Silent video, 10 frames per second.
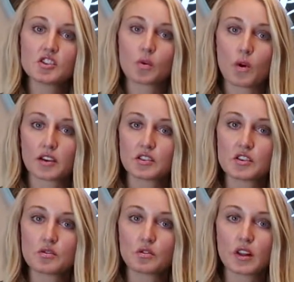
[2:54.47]
you'll want to
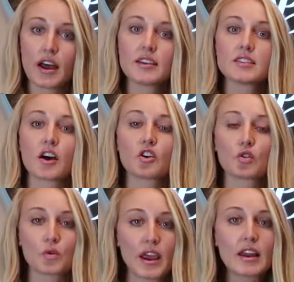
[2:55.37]
utilize a
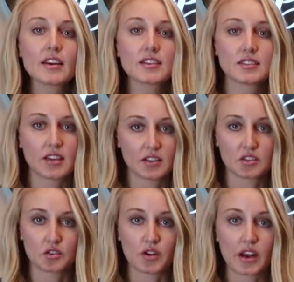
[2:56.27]
great
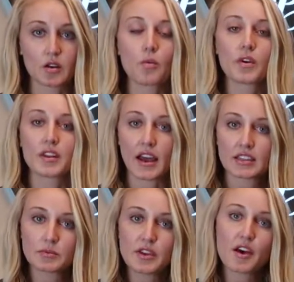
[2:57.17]
sunscreen with an
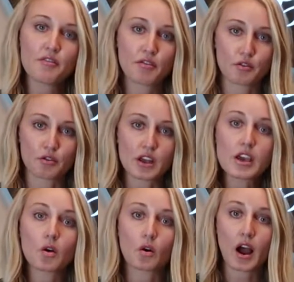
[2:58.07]
SPF
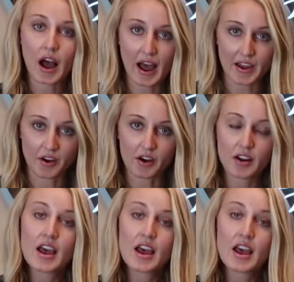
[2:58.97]
30 or higher.